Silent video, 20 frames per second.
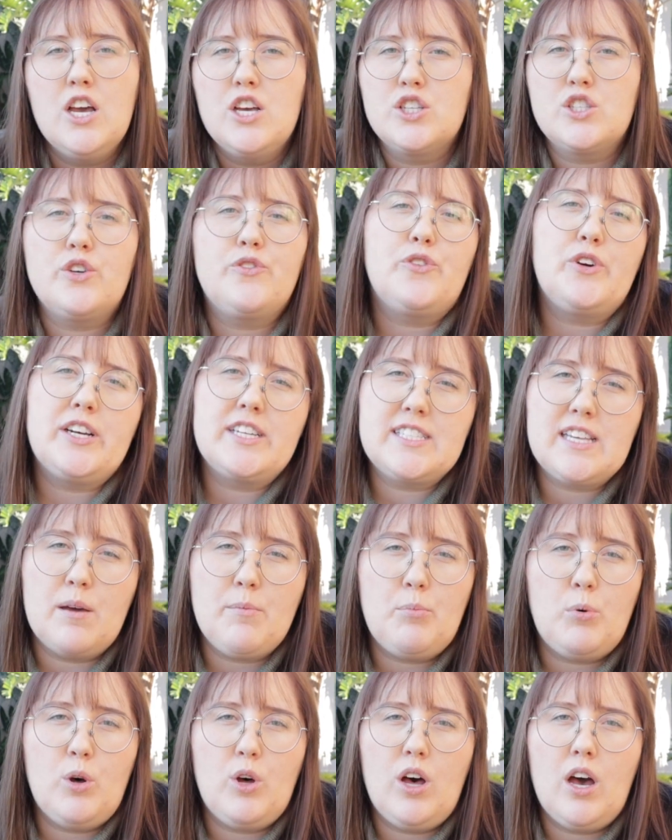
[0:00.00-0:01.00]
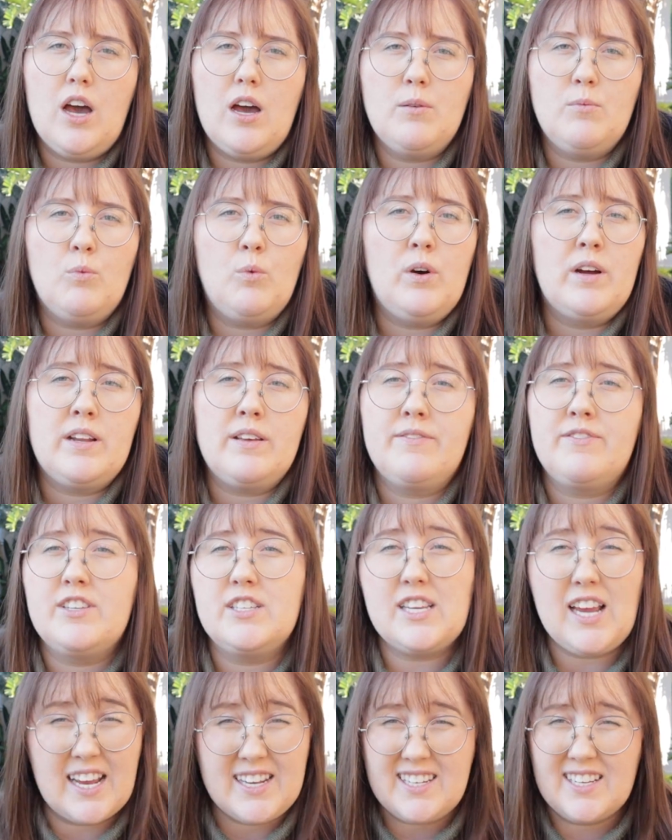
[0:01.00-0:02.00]
So for example, one of the
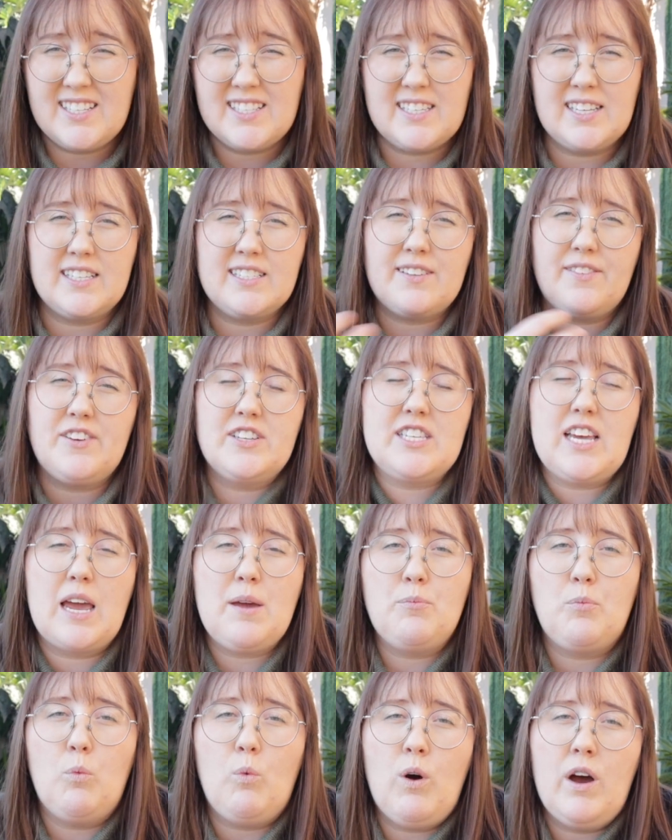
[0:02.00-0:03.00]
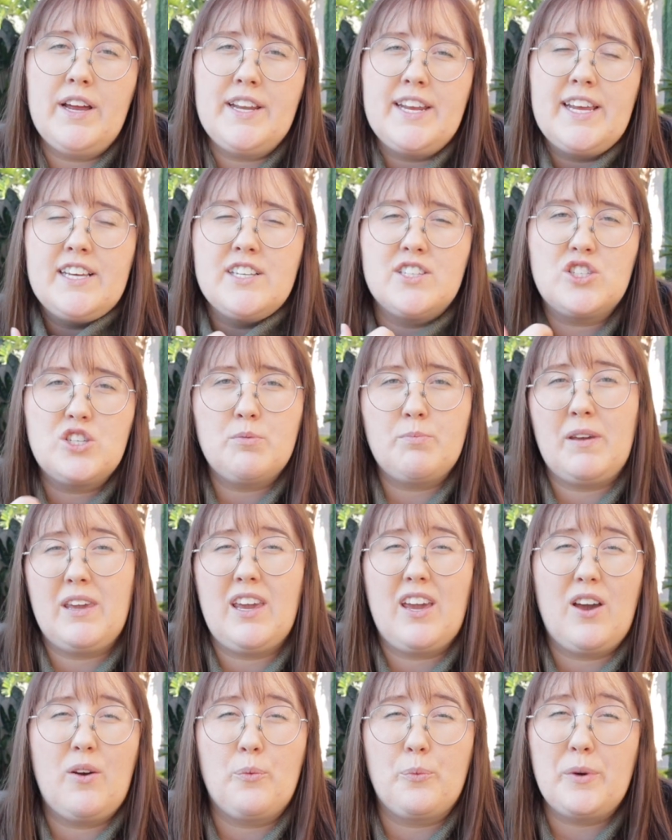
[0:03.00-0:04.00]
tendencies of a type 1 is to
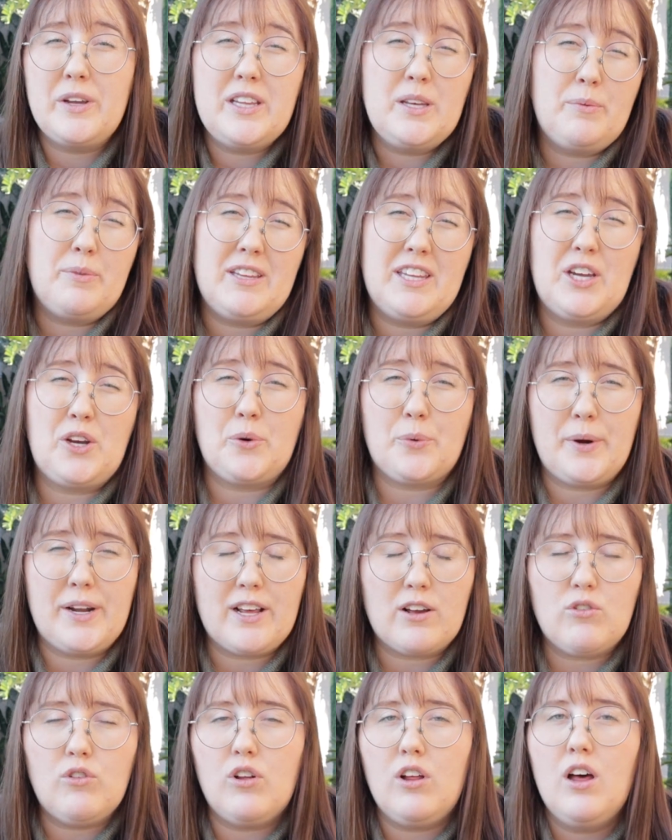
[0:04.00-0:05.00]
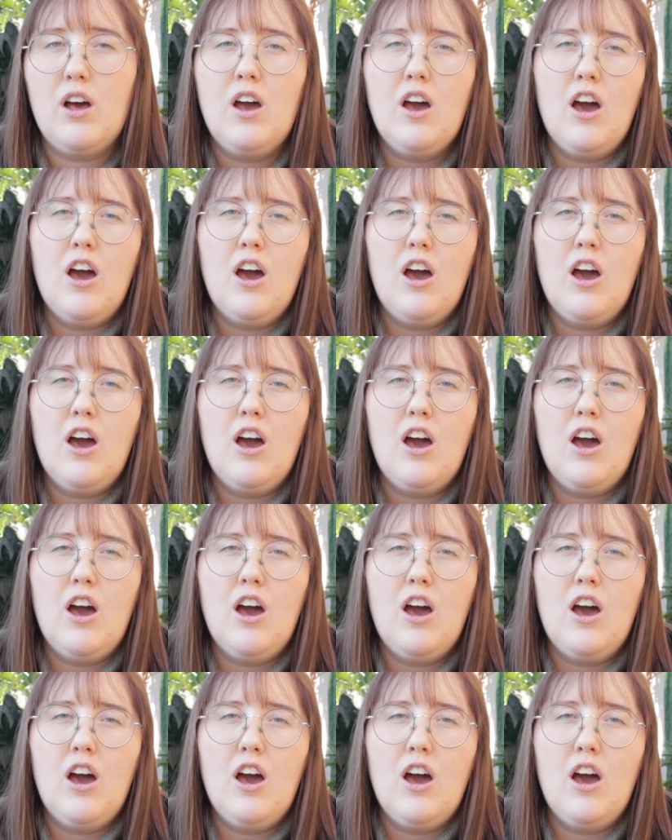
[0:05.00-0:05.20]
be really critical.